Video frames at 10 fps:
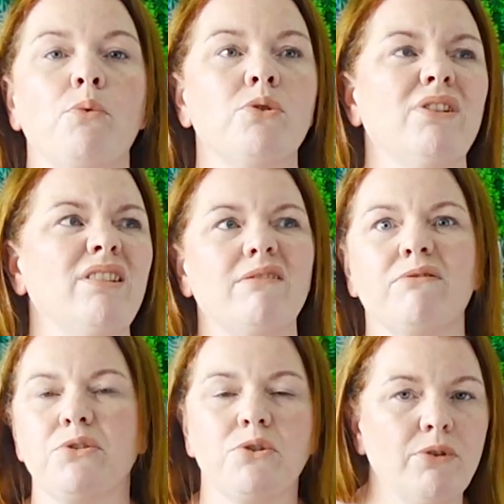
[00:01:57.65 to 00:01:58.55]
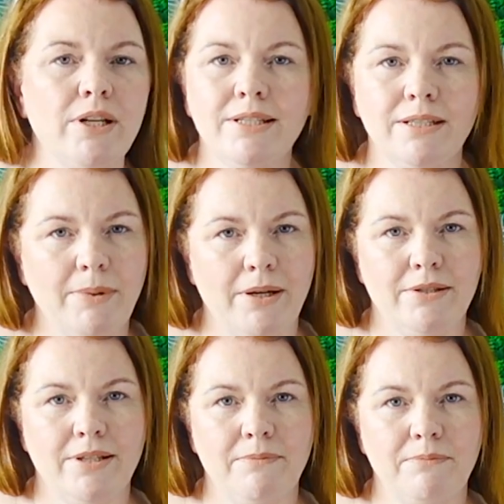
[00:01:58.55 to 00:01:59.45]
was there anything frustrating
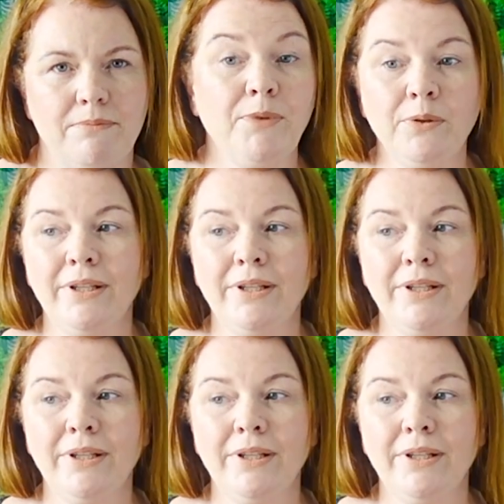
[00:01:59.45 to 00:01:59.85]
about it? You